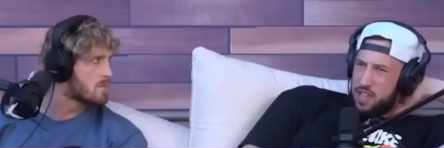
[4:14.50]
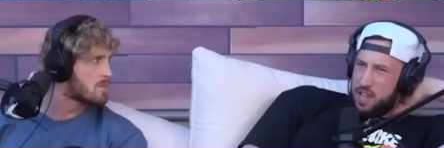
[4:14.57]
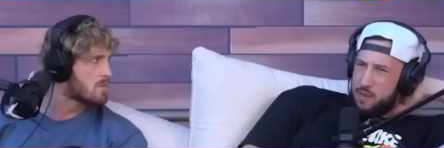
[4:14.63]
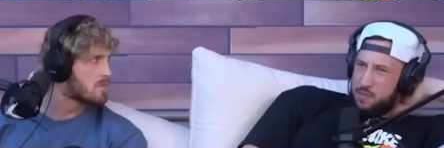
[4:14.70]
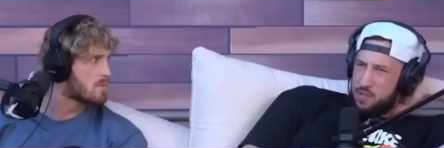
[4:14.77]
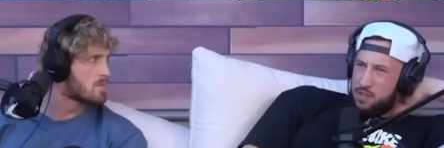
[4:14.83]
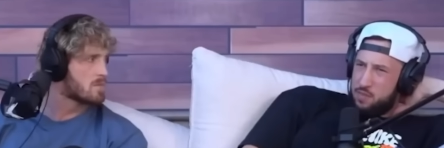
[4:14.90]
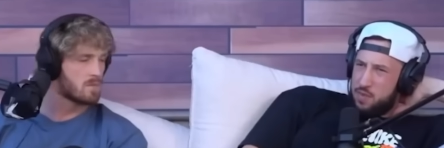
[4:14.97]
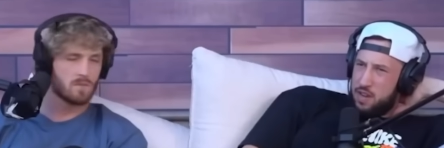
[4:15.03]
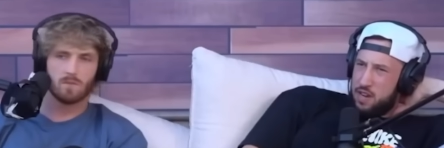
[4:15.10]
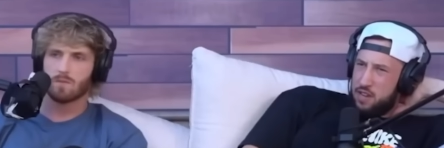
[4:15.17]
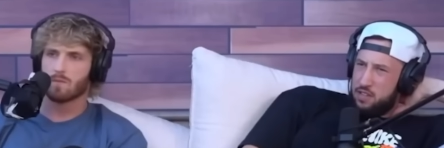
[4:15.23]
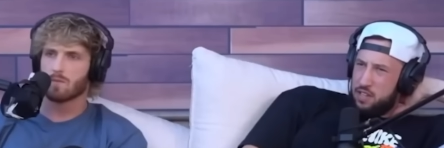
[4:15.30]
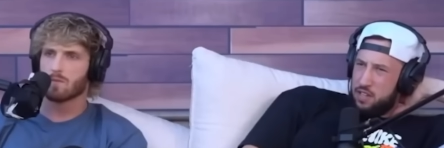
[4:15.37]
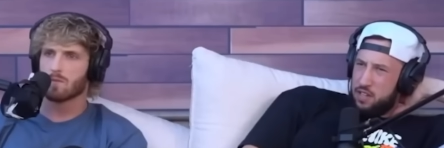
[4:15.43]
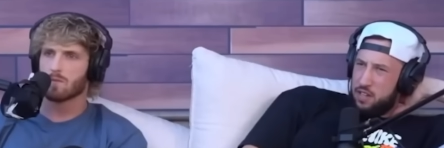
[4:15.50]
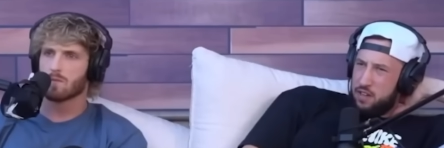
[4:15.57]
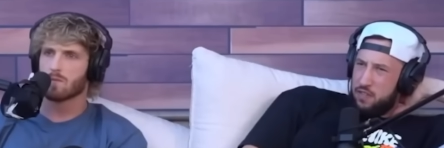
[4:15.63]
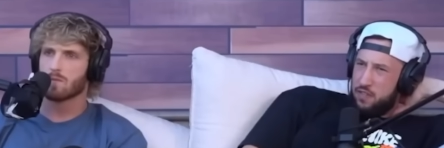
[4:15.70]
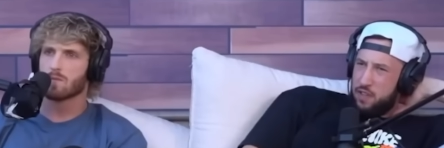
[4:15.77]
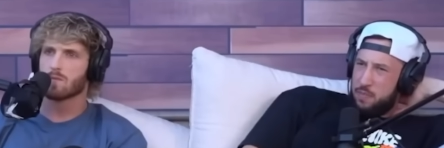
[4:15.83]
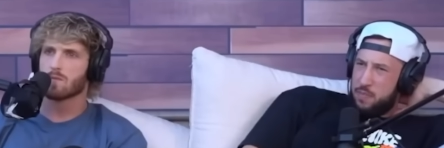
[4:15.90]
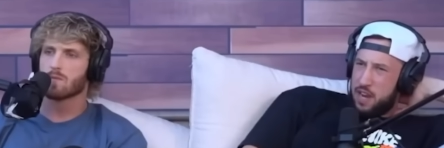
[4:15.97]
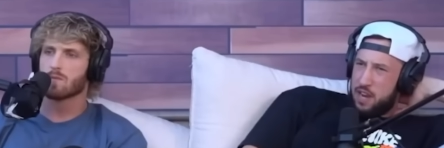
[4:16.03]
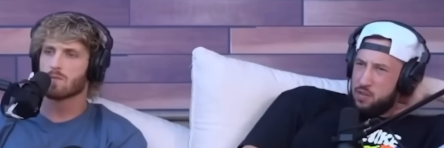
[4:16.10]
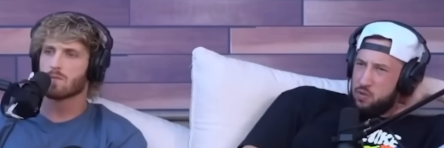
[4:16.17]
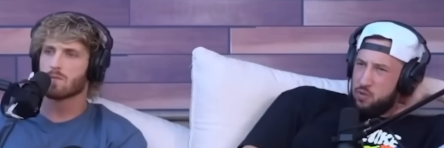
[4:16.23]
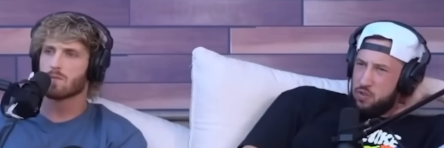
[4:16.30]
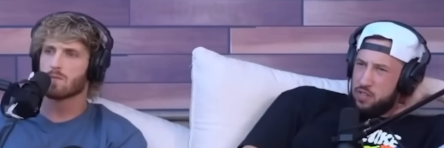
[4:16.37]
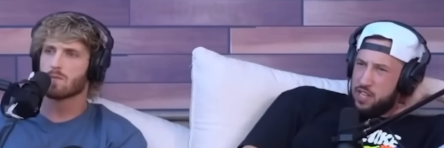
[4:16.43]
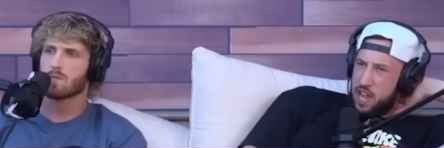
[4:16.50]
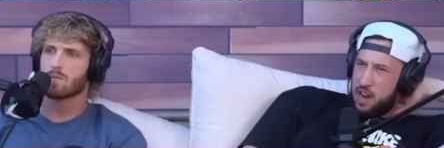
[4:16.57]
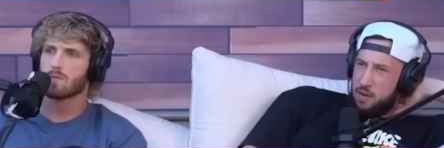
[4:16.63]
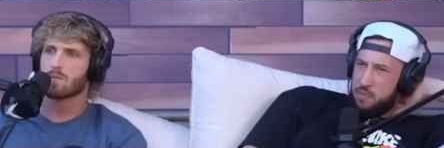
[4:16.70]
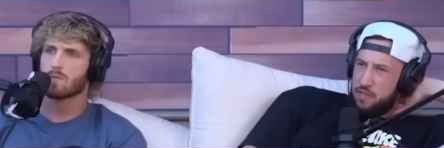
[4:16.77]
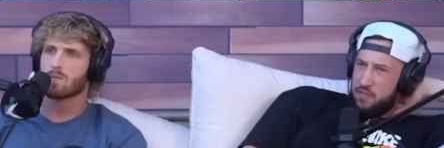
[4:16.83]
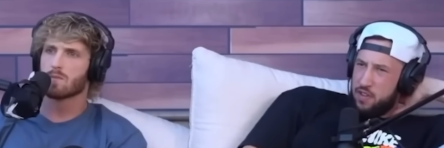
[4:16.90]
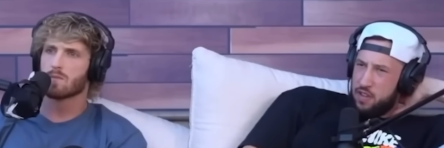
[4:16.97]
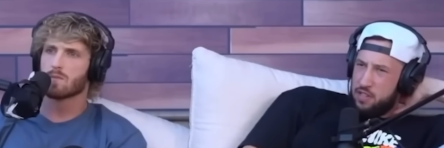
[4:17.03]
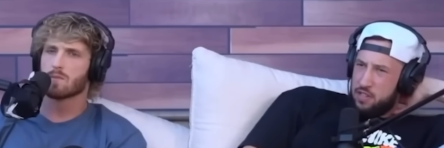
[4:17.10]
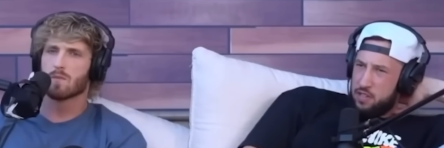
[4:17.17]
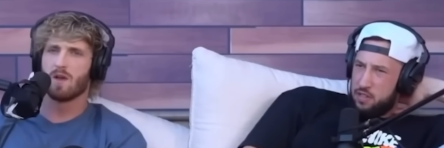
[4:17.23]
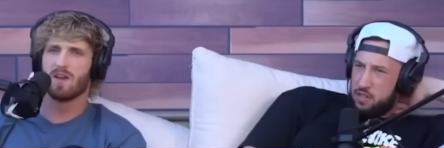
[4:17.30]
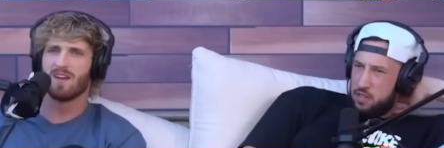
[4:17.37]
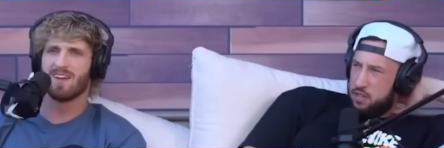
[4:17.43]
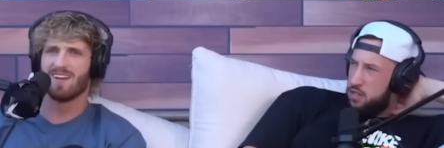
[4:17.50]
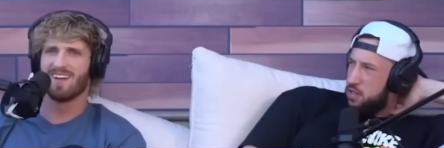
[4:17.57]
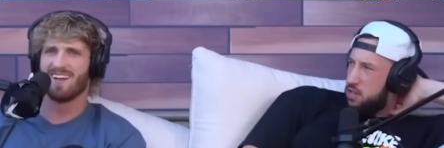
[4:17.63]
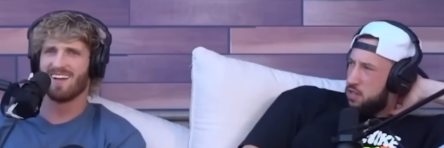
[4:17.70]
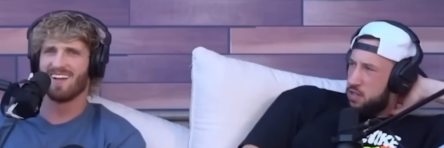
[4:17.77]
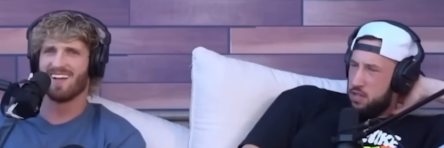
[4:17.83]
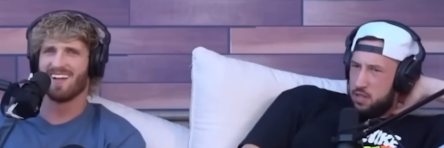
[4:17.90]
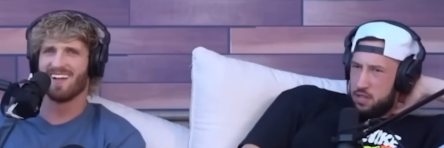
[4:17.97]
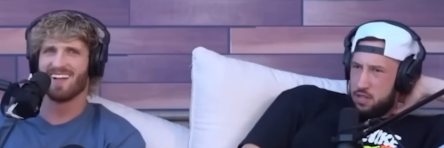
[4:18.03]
Speaker 1: that much, man. I don't think you're going to flip that into a retirement. no, you could definitely flip their